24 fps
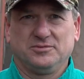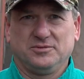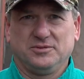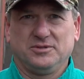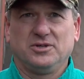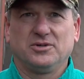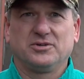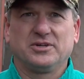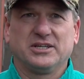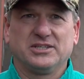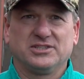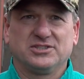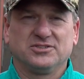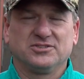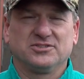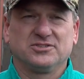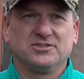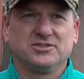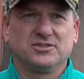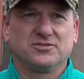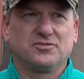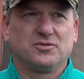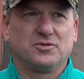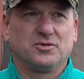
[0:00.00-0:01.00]
locations
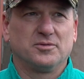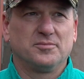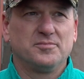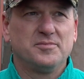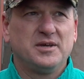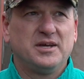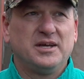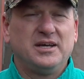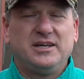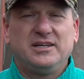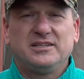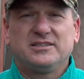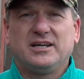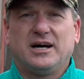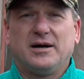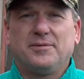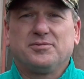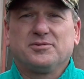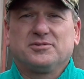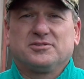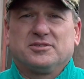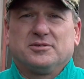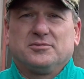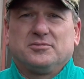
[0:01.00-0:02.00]
to look for them.
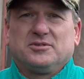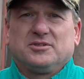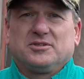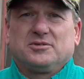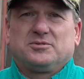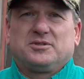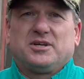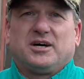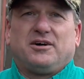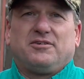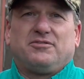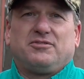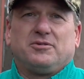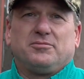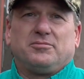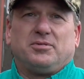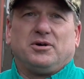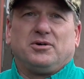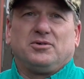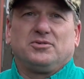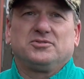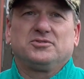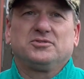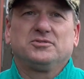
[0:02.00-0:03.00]
Top of some of the telephone
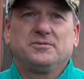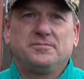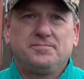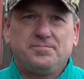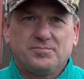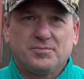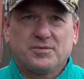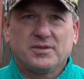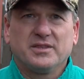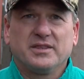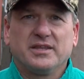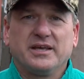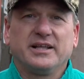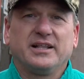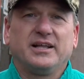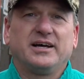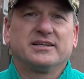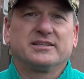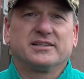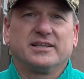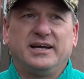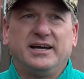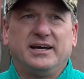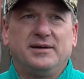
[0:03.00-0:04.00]
poles. They
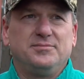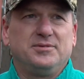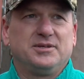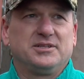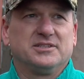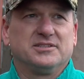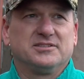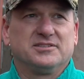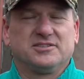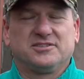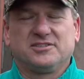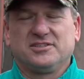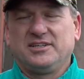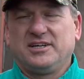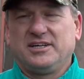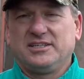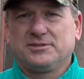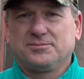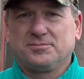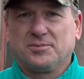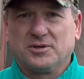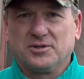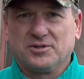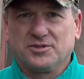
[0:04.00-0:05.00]
like that because it's a
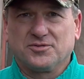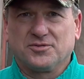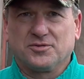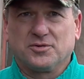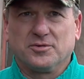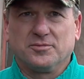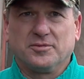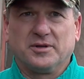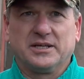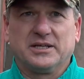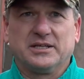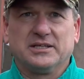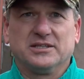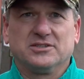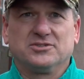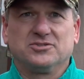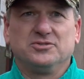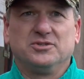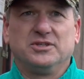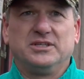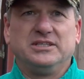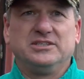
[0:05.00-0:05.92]
nice perch for them. They can get to it